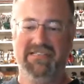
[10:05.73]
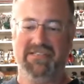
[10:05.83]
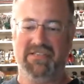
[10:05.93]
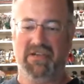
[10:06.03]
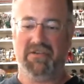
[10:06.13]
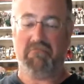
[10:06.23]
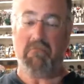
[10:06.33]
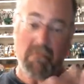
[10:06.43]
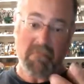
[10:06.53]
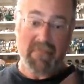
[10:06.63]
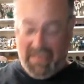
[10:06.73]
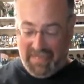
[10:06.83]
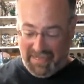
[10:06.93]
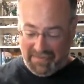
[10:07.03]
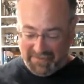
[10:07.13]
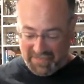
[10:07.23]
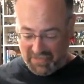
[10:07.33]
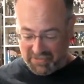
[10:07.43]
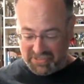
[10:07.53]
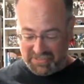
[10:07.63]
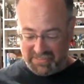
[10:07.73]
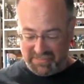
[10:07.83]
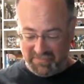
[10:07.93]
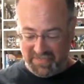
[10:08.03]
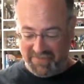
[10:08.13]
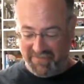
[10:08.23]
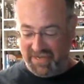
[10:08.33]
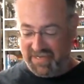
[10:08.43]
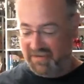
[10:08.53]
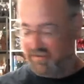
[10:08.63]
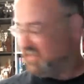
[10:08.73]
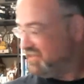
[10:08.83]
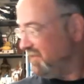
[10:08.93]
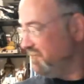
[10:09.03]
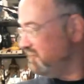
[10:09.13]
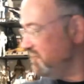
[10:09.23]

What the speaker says: So, yeah, just something I find interesting.